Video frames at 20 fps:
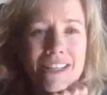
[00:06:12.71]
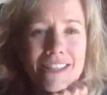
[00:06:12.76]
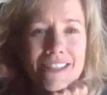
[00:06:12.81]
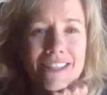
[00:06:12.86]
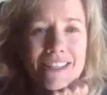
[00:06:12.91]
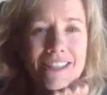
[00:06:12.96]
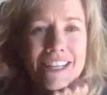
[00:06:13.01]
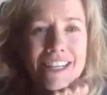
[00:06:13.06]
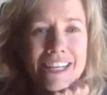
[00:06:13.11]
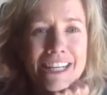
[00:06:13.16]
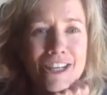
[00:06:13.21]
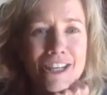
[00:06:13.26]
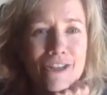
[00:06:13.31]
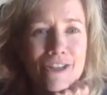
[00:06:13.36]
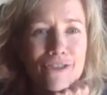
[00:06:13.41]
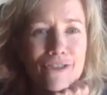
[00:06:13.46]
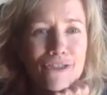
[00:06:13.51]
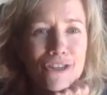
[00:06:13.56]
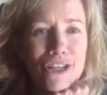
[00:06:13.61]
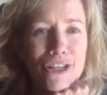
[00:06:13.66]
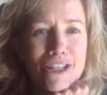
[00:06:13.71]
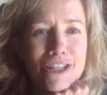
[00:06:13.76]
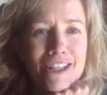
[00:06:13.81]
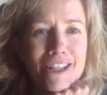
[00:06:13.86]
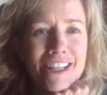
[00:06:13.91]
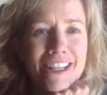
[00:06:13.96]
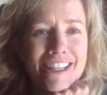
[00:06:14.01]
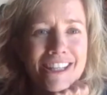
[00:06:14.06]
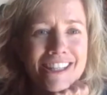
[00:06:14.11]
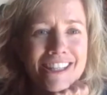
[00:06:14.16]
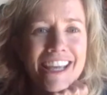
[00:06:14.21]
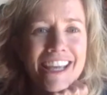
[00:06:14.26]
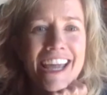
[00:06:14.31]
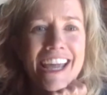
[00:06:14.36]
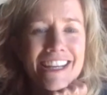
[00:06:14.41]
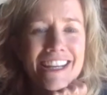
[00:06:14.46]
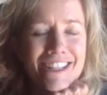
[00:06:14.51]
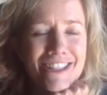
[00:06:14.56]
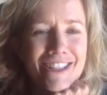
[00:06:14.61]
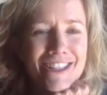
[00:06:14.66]
the in the fridge list
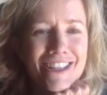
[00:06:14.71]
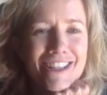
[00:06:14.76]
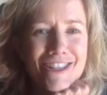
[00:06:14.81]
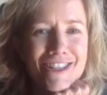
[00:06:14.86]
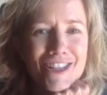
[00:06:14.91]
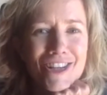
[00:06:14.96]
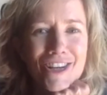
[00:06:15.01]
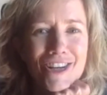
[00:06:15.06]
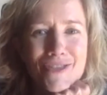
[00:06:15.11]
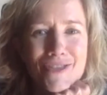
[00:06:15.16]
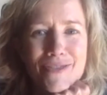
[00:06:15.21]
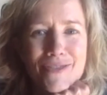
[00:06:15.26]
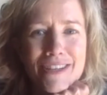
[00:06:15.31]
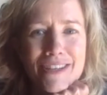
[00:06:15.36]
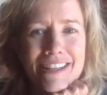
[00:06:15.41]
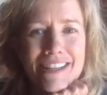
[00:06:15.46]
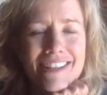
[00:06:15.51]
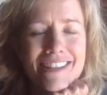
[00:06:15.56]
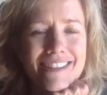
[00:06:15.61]
say, just because it's hard to read?